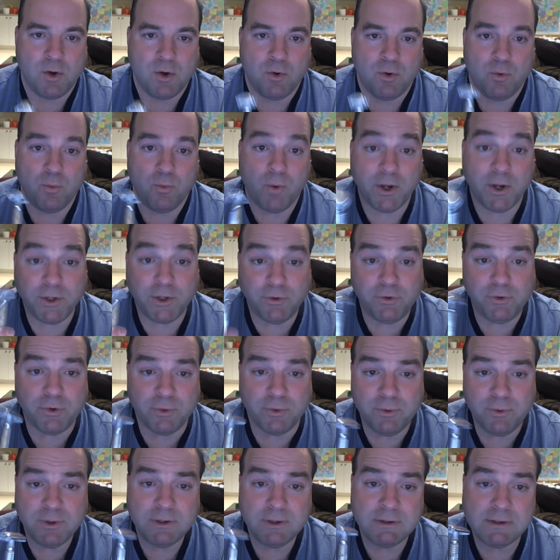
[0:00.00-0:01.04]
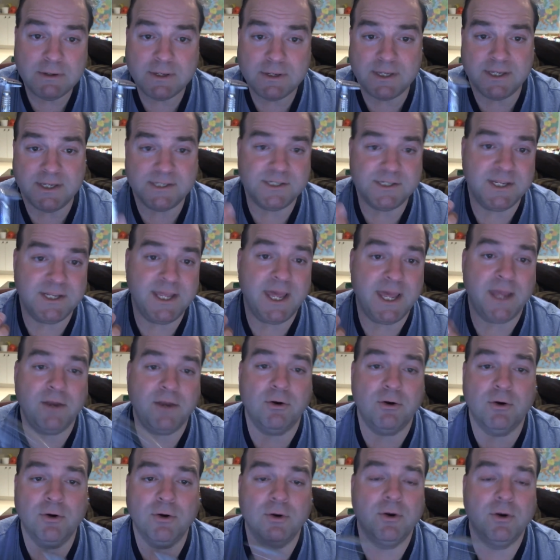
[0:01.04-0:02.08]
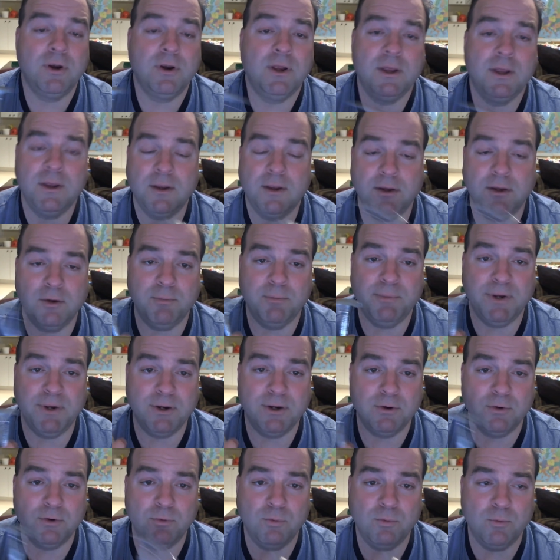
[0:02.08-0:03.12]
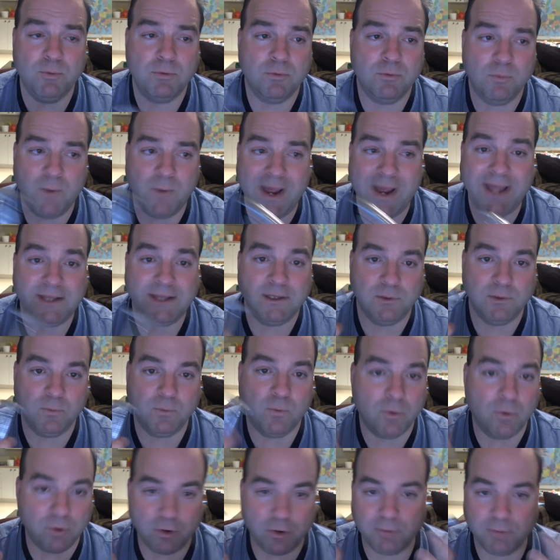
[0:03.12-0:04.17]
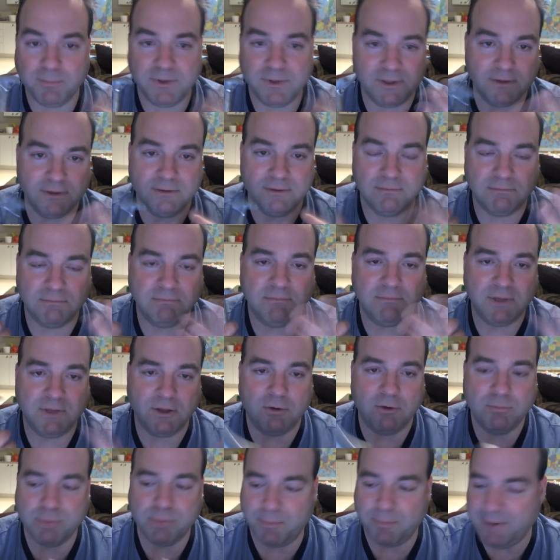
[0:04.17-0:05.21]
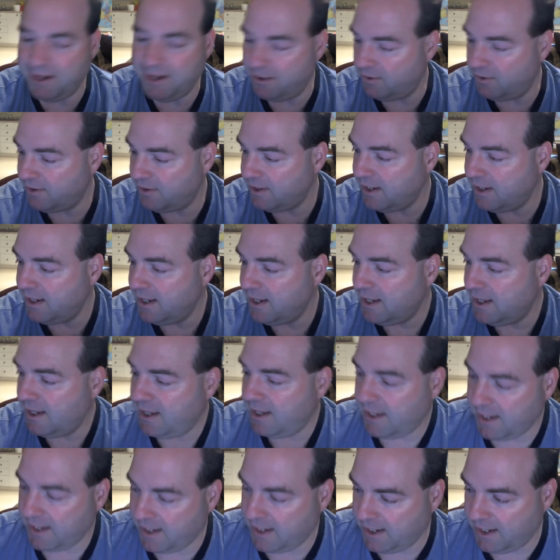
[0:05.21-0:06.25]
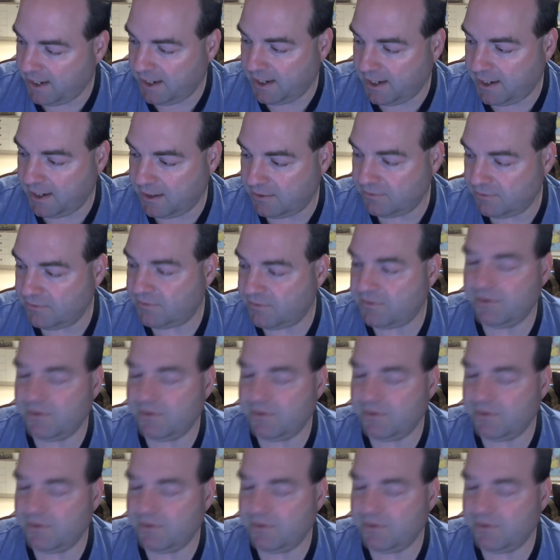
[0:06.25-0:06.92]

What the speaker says: what you do is you get your beard wet and warm and, you know, prepared, and